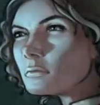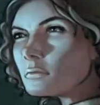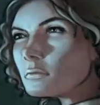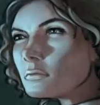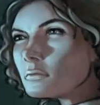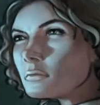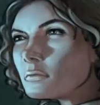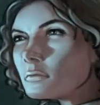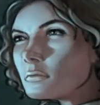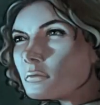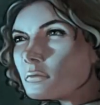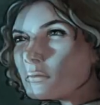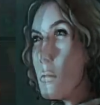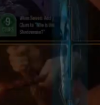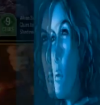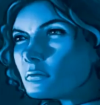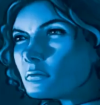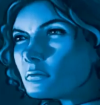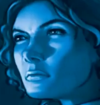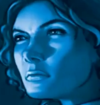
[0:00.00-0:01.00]

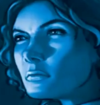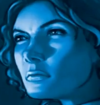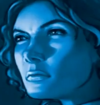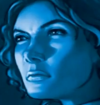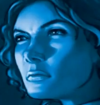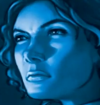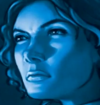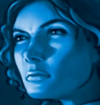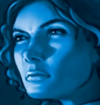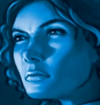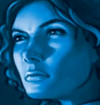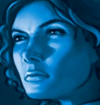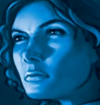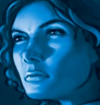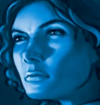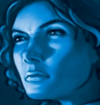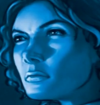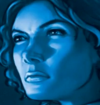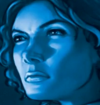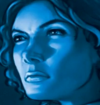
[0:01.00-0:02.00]

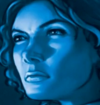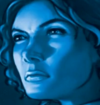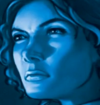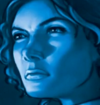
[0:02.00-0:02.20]
Nothing is said.